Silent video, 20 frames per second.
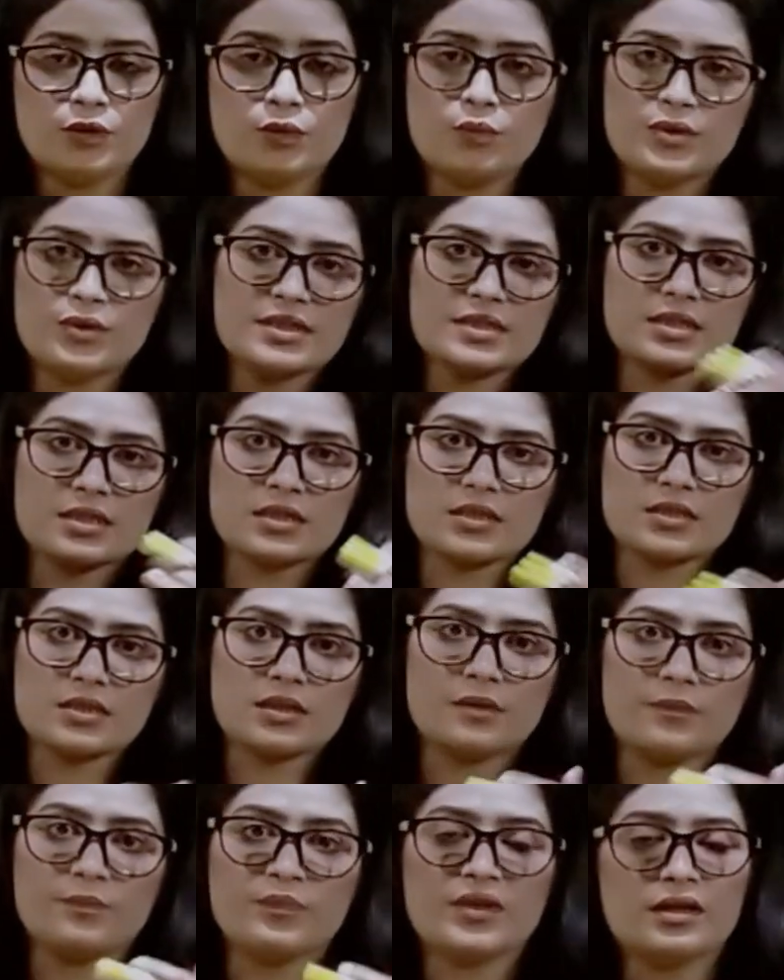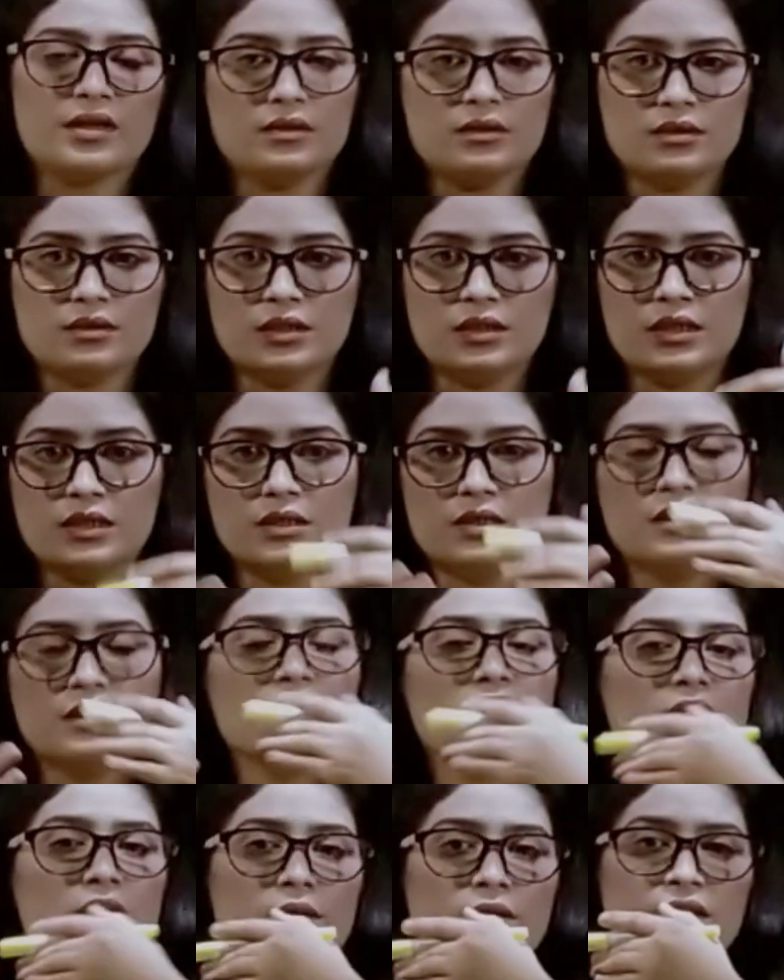we discuss the
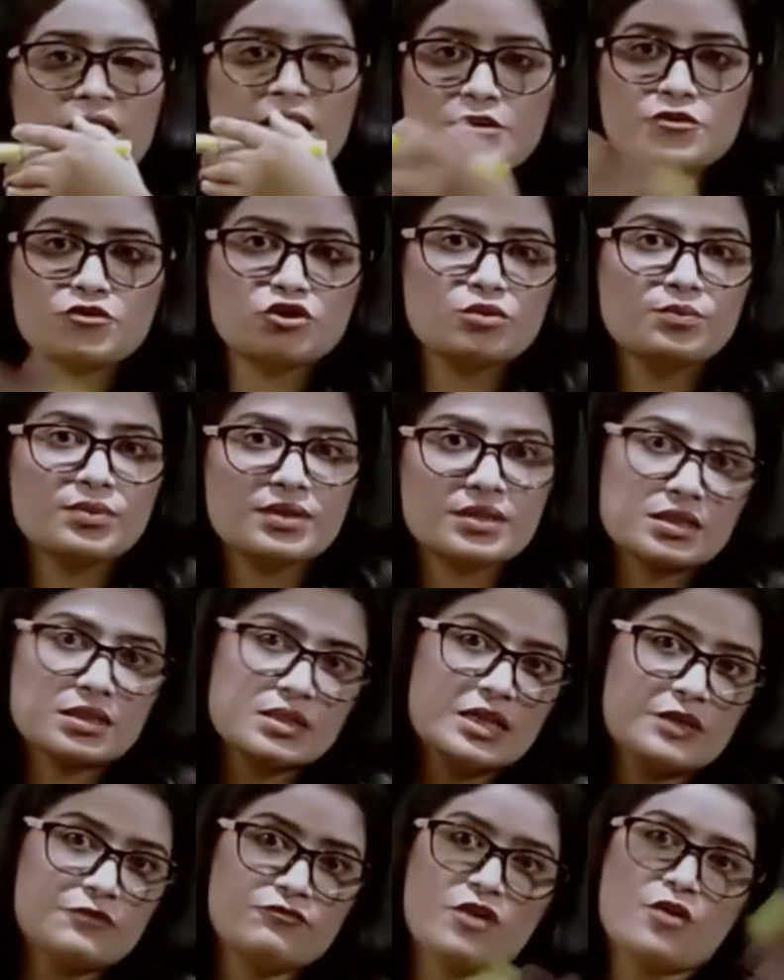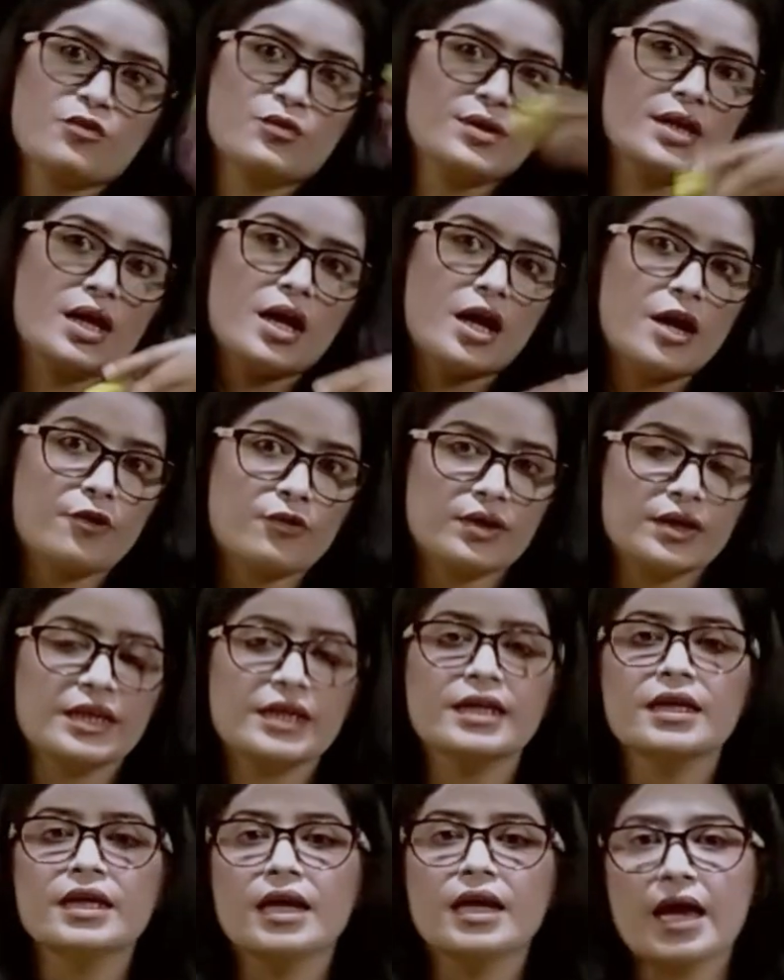nitrogen bases that are found in
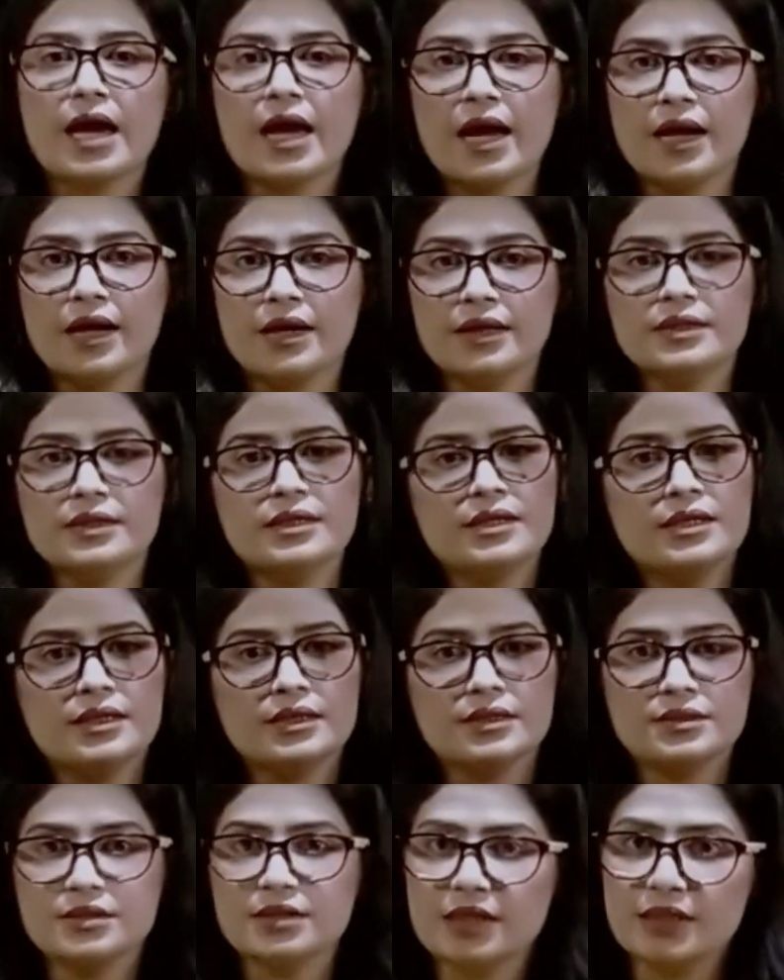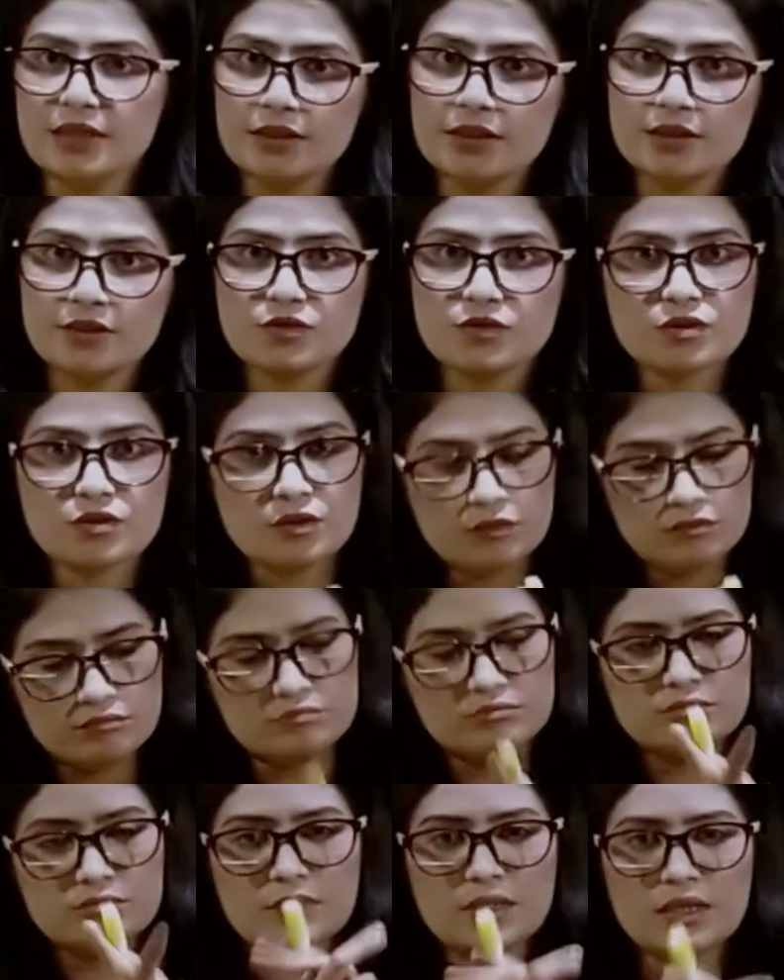RNA and DNA. So,
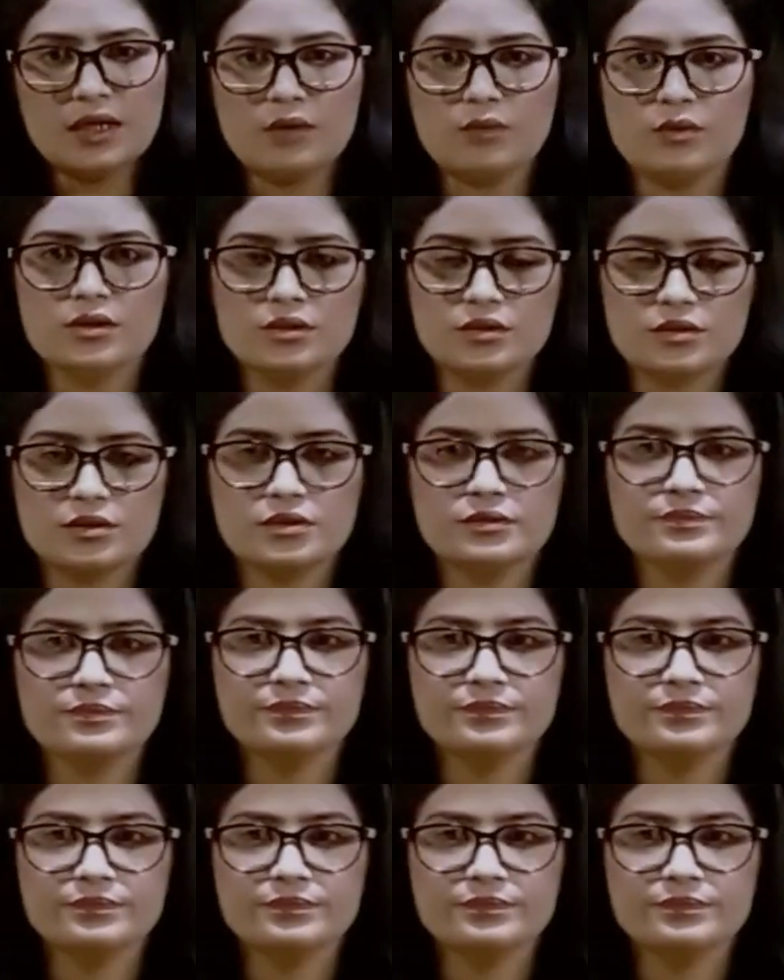have a look.